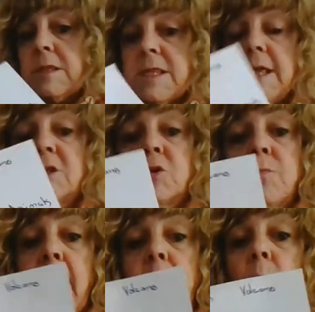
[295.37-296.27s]
things you
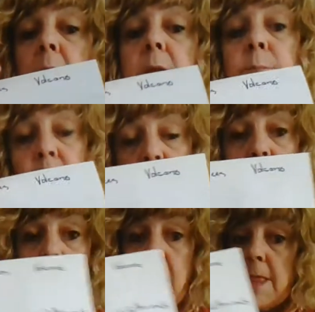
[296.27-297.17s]
might want to put
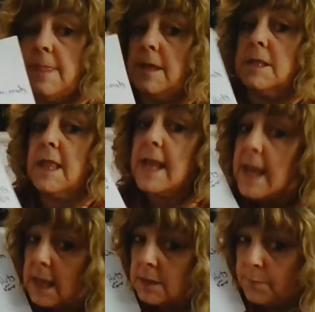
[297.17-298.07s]
on the
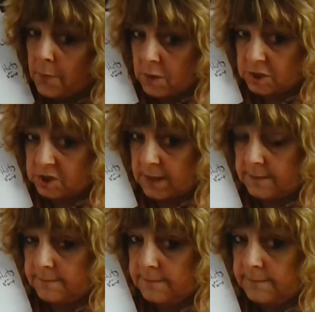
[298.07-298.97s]
land portion.
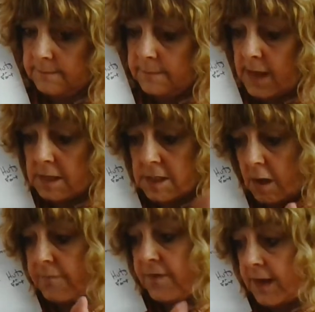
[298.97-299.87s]
Now
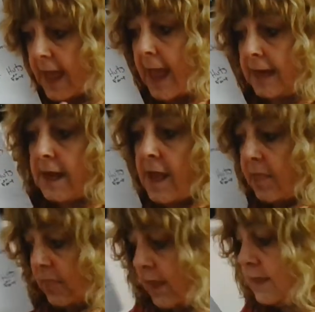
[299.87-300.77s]
don't forget,
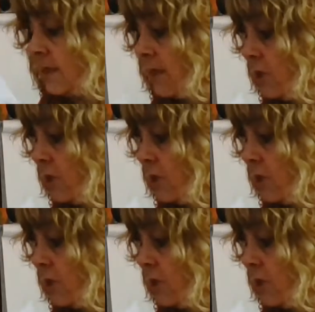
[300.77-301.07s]
this is a